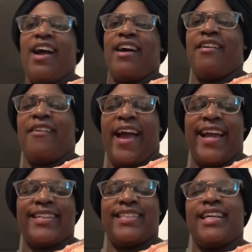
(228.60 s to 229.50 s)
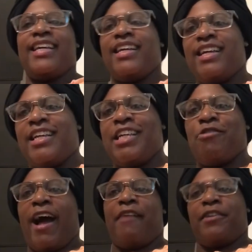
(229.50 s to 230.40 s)
All right. You
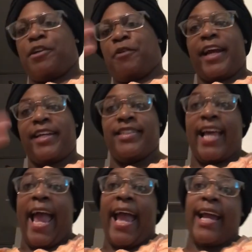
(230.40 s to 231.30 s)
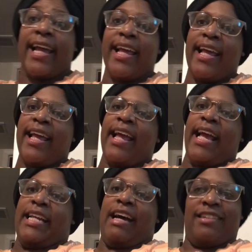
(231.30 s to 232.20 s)
have a great day,
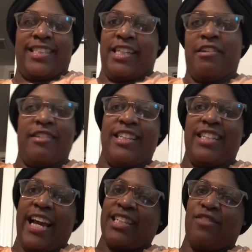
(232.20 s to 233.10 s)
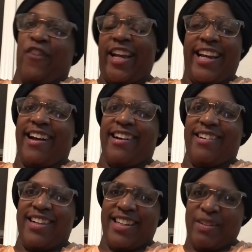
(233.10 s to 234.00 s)
and I'll see you in the next video.
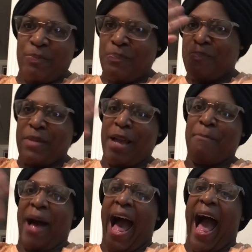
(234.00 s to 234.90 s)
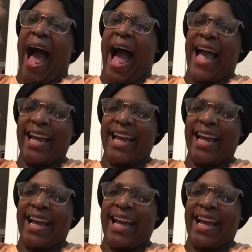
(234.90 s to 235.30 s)
Bye.